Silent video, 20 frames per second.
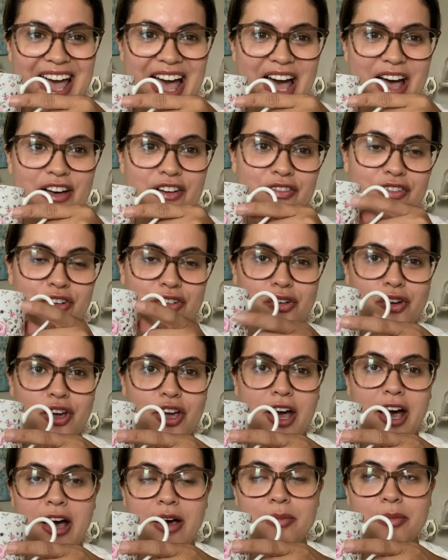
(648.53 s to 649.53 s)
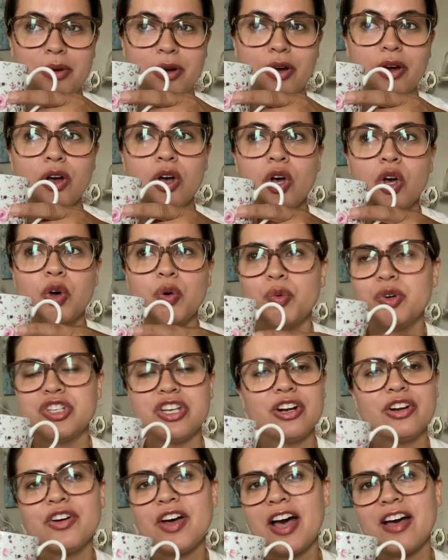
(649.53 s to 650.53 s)
have for Royal Albert, which
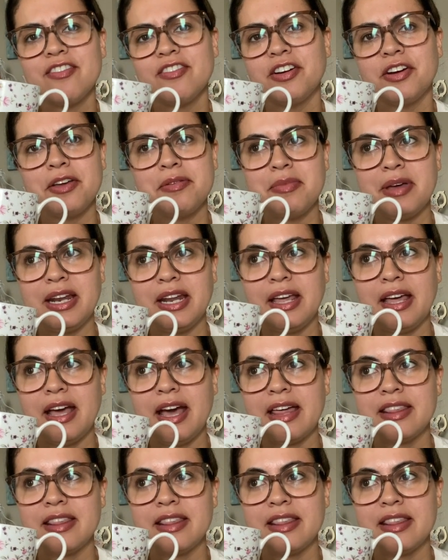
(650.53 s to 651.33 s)
I don't have very many.